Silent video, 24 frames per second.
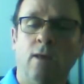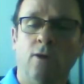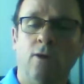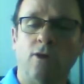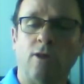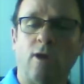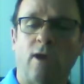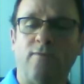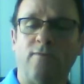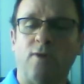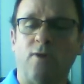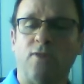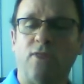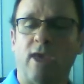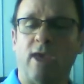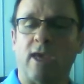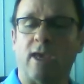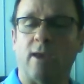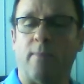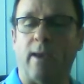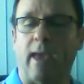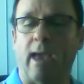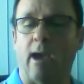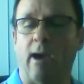So if you
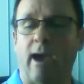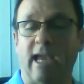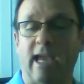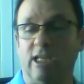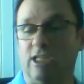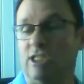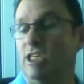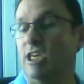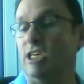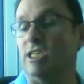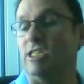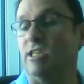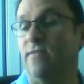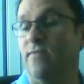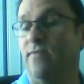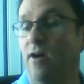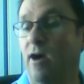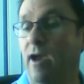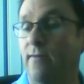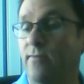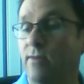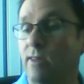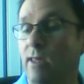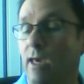think about age
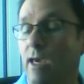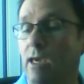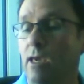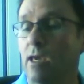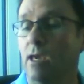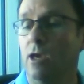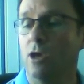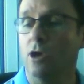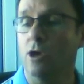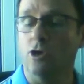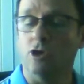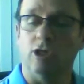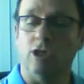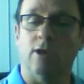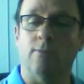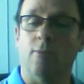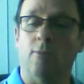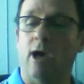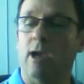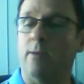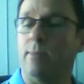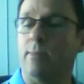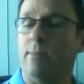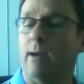65, say, you
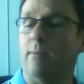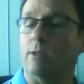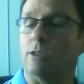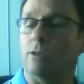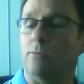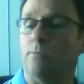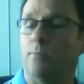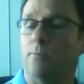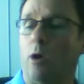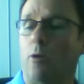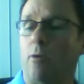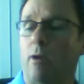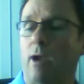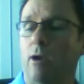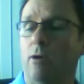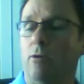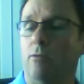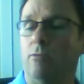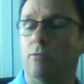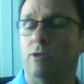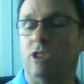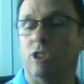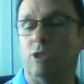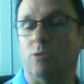might be able to
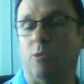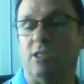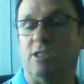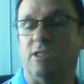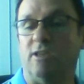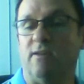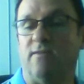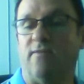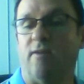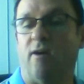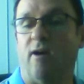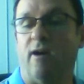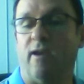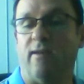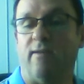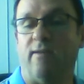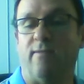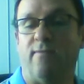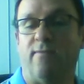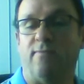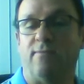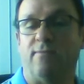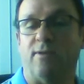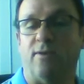borrow
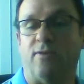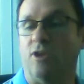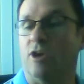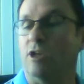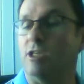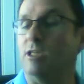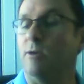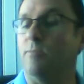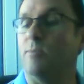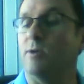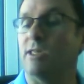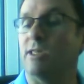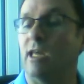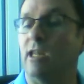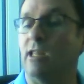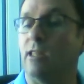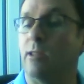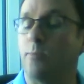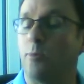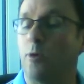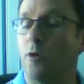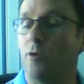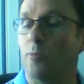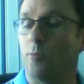25 to 30% of
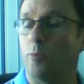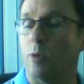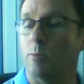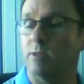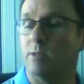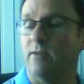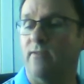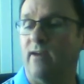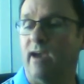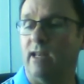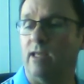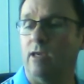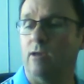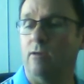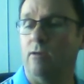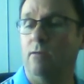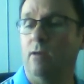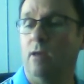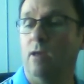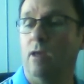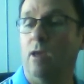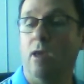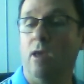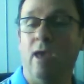the property value.
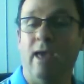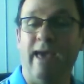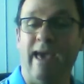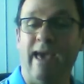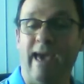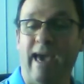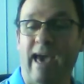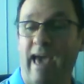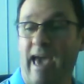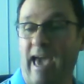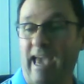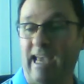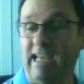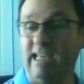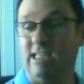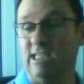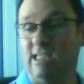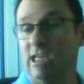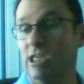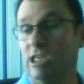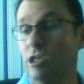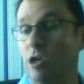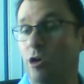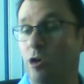At
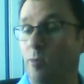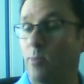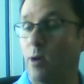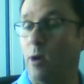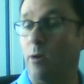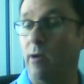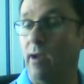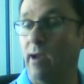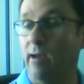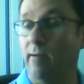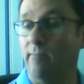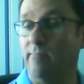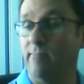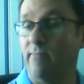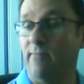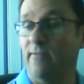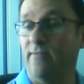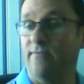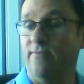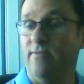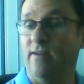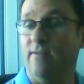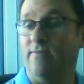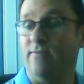80, you could borrow
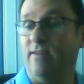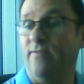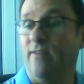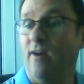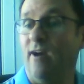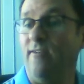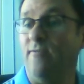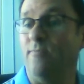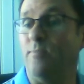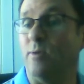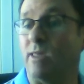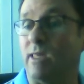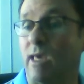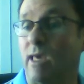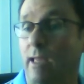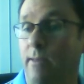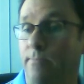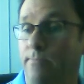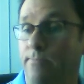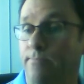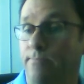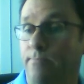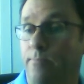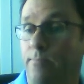55%,
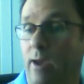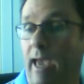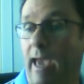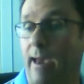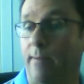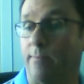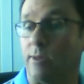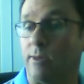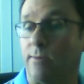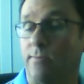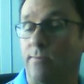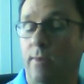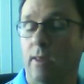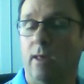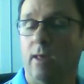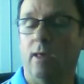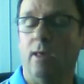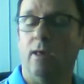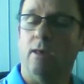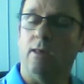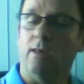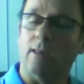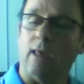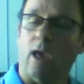perhaps.
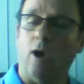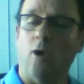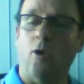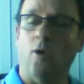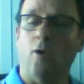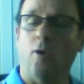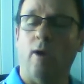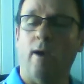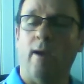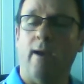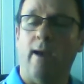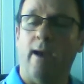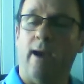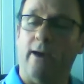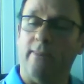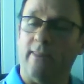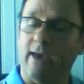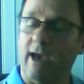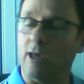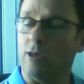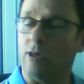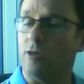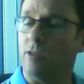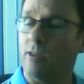So, and
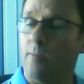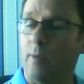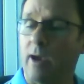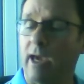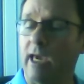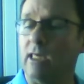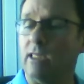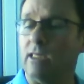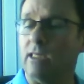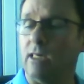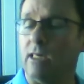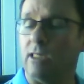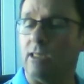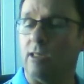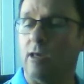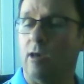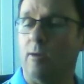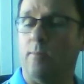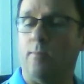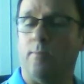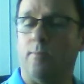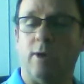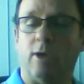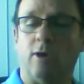that's on the basis
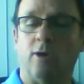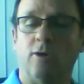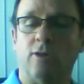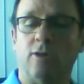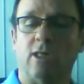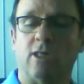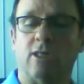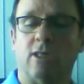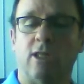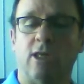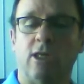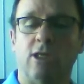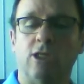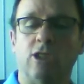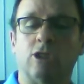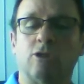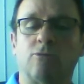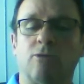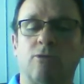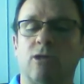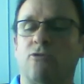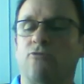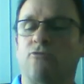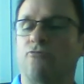that, because there's an
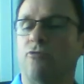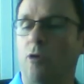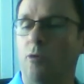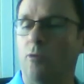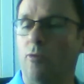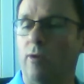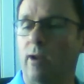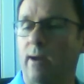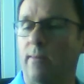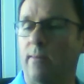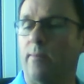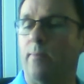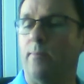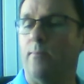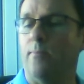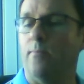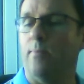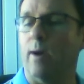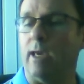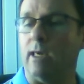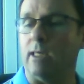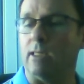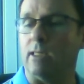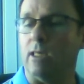interest roll-up
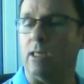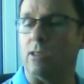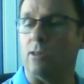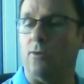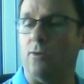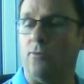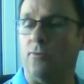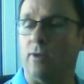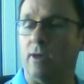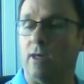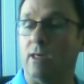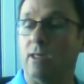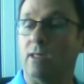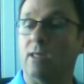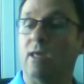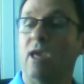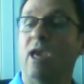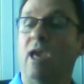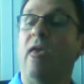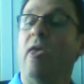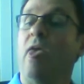basis on these,